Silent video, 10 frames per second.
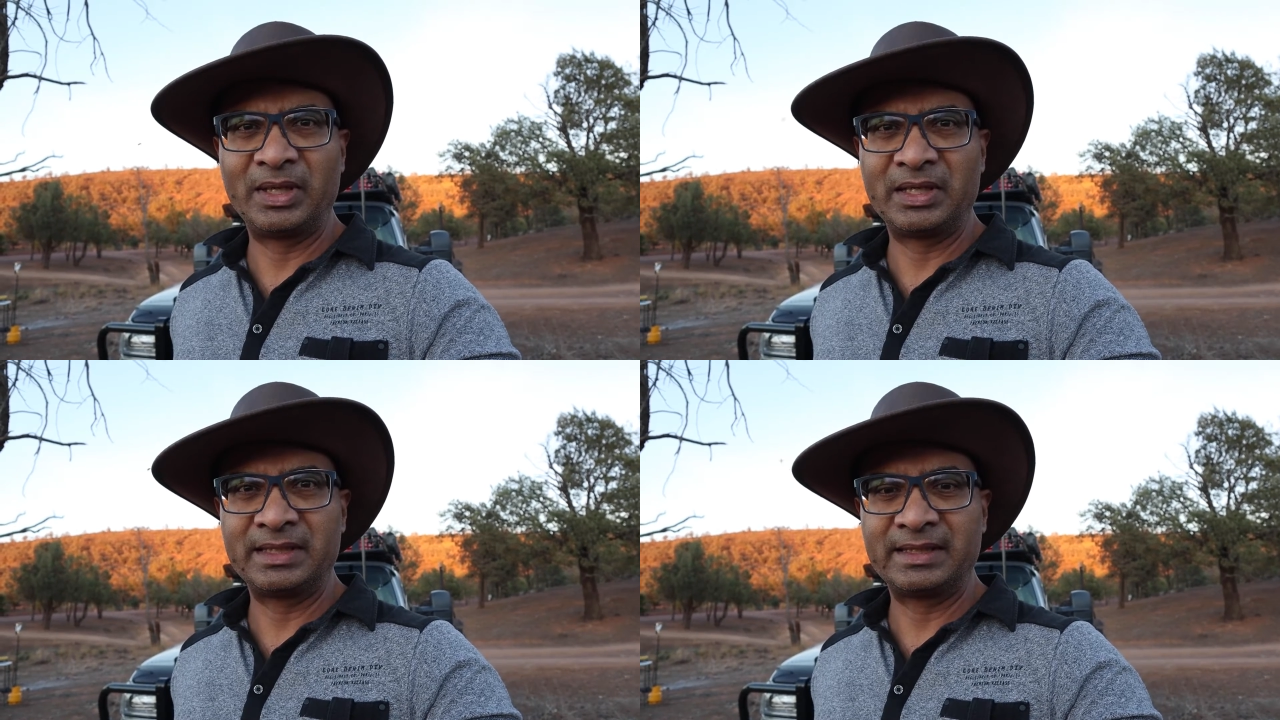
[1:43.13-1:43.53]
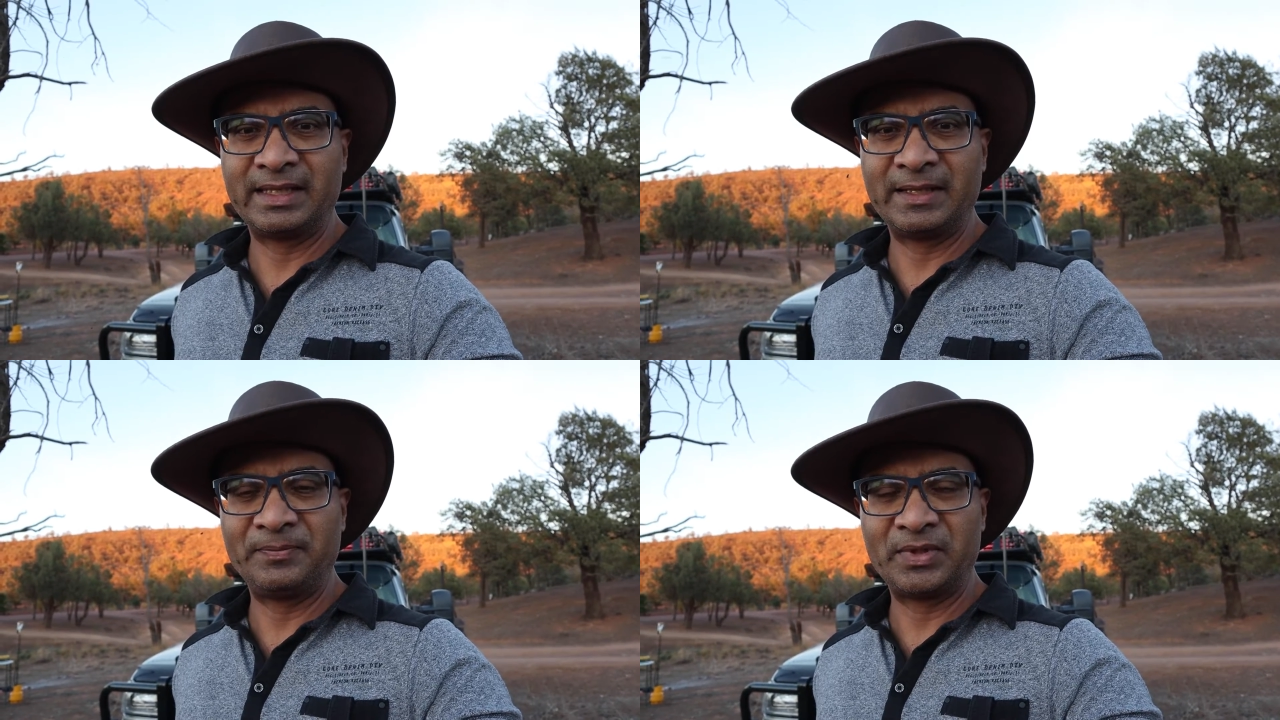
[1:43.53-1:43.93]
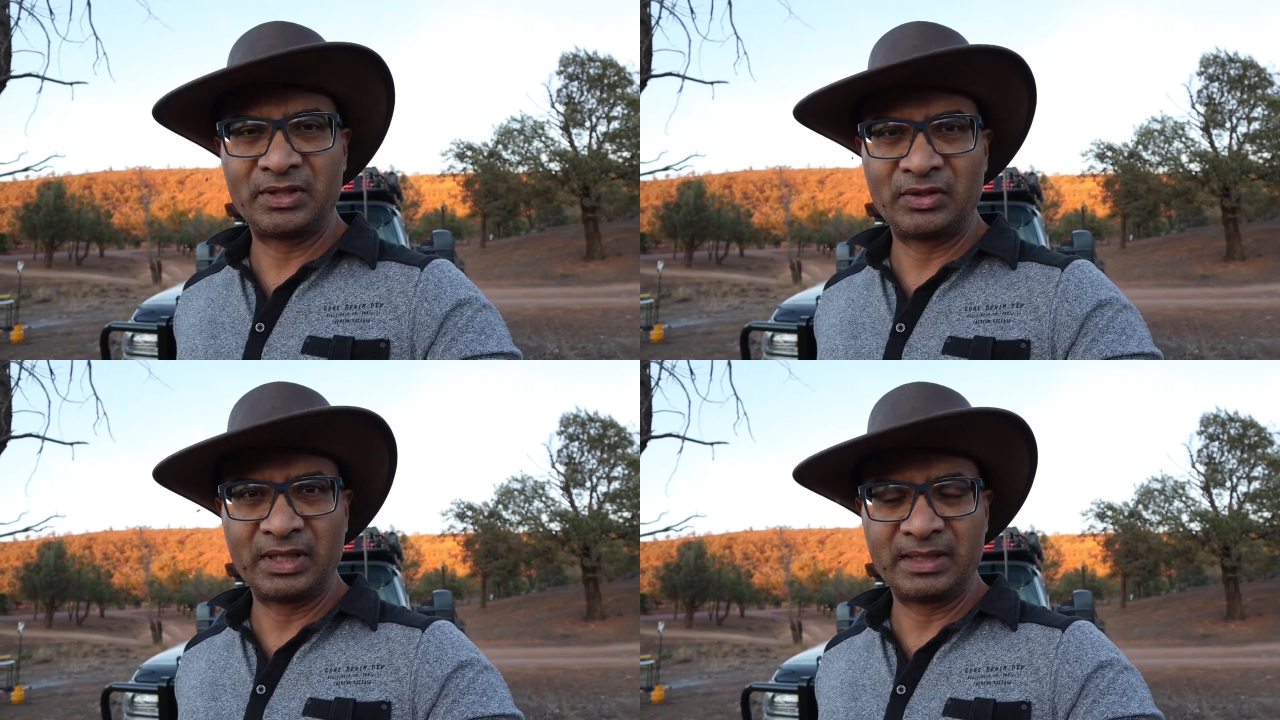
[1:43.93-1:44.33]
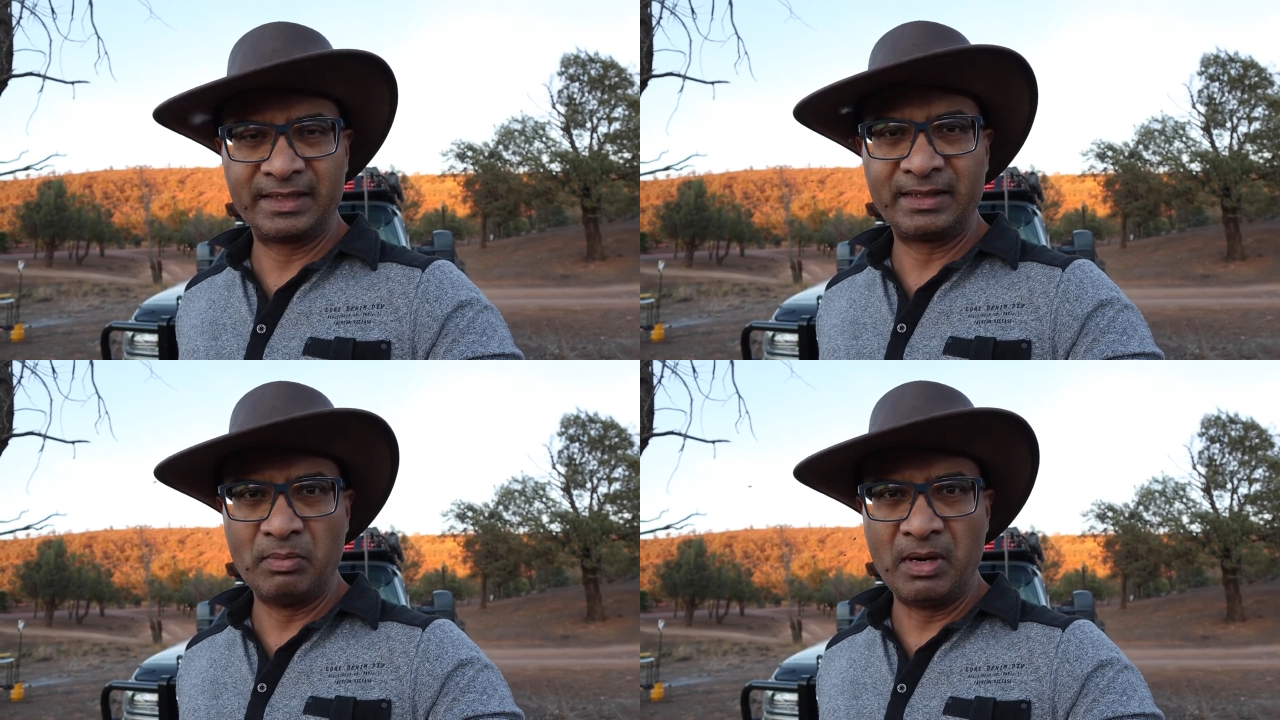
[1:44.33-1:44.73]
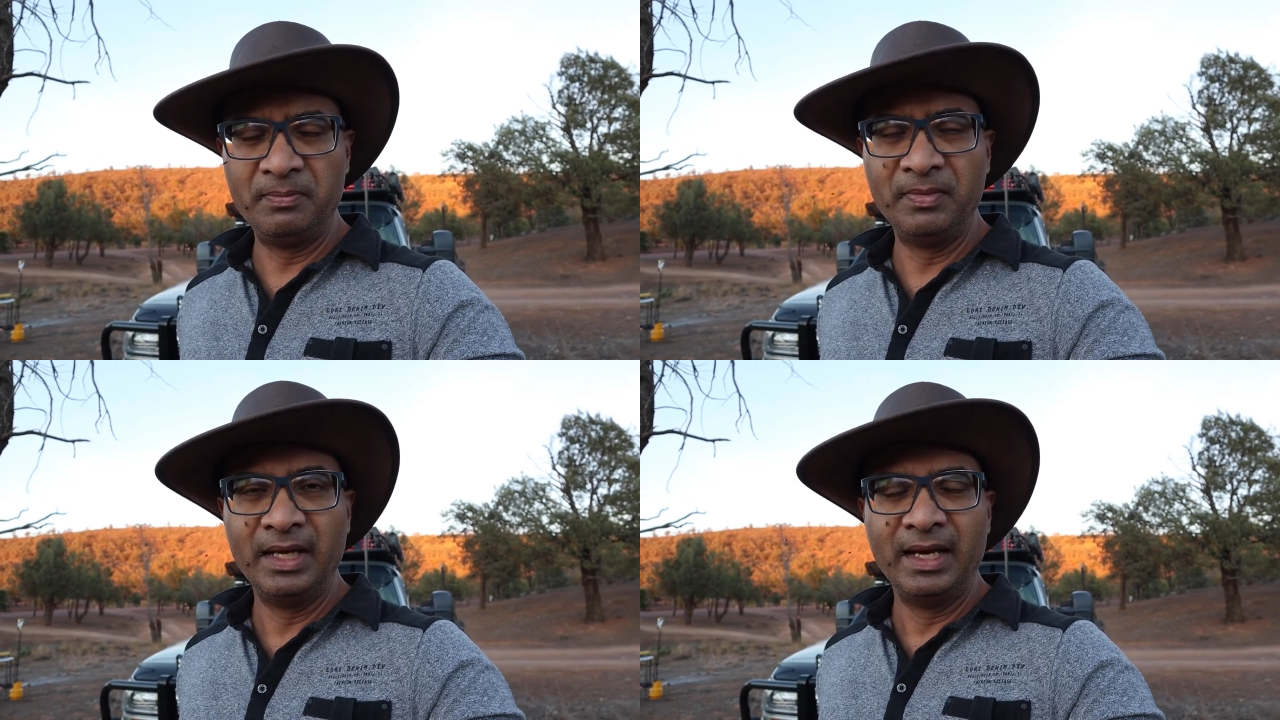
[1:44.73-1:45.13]
because um, she's got a sick
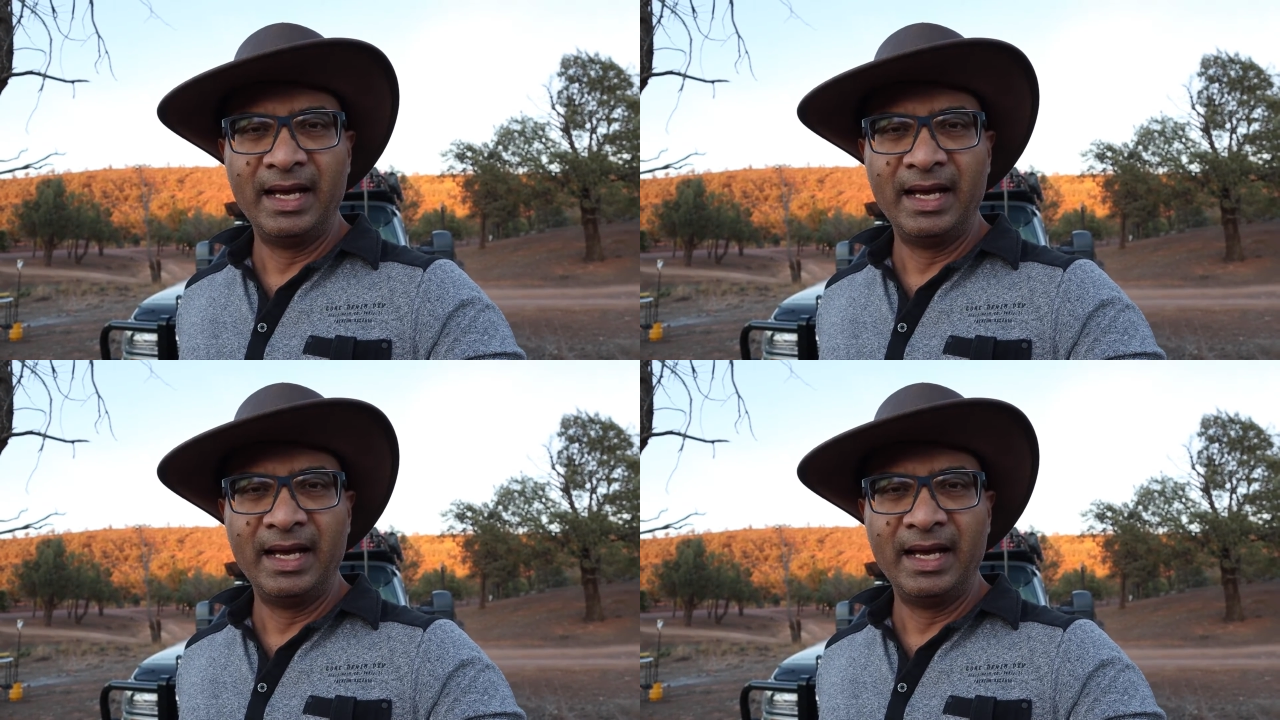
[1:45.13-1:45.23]
mom